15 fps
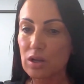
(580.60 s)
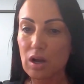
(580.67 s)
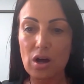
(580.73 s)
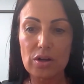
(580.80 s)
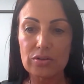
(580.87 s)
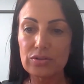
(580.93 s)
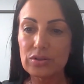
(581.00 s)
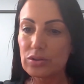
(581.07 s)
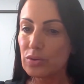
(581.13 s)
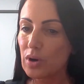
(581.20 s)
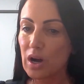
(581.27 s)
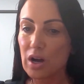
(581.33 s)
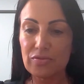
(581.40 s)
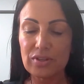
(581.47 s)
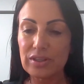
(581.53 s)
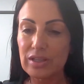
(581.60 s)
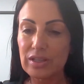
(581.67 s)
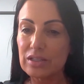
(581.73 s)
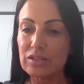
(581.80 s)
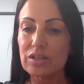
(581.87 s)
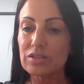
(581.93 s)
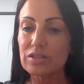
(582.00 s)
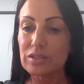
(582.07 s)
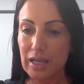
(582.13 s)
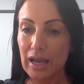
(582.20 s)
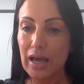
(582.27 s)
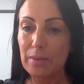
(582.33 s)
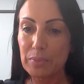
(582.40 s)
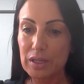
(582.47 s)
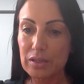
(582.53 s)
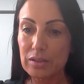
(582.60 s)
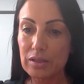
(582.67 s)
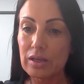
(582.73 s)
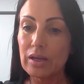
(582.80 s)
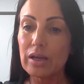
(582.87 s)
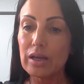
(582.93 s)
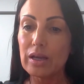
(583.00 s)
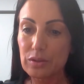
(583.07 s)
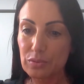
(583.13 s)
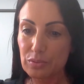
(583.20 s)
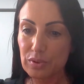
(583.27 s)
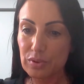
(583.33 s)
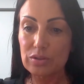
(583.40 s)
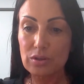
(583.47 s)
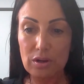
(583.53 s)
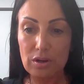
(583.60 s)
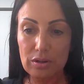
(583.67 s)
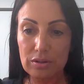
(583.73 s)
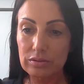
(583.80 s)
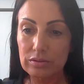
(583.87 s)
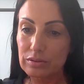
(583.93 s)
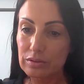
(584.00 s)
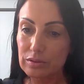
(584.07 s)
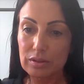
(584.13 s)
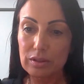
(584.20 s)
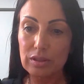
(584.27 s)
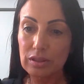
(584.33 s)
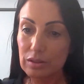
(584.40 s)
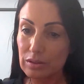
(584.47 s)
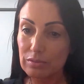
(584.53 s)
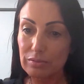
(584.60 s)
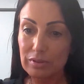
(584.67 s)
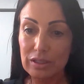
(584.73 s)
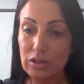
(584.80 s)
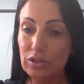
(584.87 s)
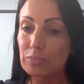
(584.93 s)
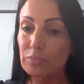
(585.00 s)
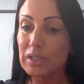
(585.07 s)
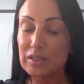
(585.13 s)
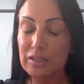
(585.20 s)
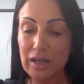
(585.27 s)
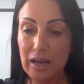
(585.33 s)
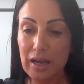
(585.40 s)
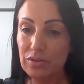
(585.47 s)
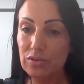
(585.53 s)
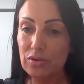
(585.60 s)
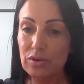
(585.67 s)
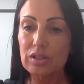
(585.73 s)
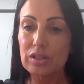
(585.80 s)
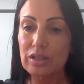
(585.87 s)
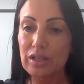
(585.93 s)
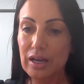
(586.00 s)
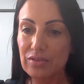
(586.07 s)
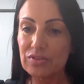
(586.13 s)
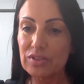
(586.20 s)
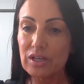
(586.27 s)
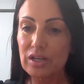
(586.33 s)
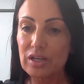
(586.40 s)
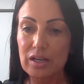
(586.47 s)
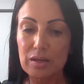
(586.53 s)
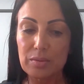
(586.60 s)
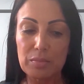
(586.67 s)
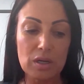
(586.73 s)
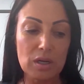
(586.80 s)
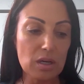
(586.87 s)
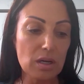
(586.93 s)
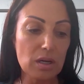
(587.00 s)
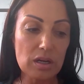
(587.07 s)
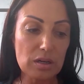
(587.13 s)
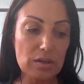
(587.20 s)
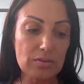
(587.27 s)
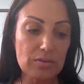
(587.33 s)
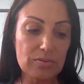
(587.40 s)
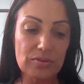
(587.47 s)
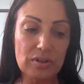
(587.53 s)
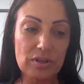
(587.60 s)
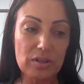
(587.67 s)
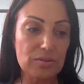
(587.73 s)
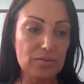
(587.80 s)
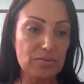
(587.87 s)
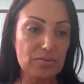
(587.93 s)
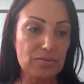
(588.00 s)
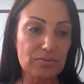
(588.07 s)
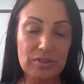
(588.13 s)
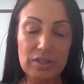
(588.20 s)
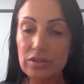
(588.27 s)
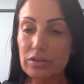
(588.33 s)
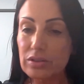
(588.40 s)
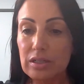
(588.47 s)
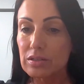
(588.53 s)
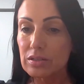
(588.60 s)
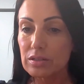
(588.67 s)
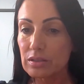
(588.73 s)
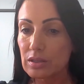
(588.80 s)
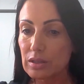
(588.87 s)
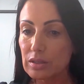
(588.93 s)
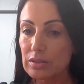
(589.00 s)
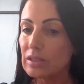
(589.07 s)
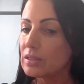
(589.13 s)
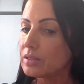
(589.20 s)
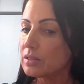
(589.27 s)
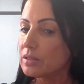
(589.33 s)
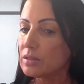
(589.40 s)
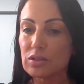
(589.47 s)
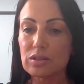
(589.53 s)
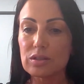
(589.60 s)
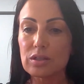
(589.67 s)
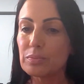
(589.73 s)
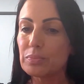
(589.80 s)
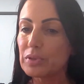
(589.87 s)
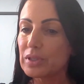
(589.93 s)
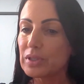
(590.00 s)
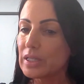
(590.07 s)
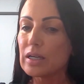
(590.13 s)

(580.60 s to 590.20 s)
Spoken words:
all too often that doesn't happen. And the result, it could be death or a lifetime of illness. That's just completely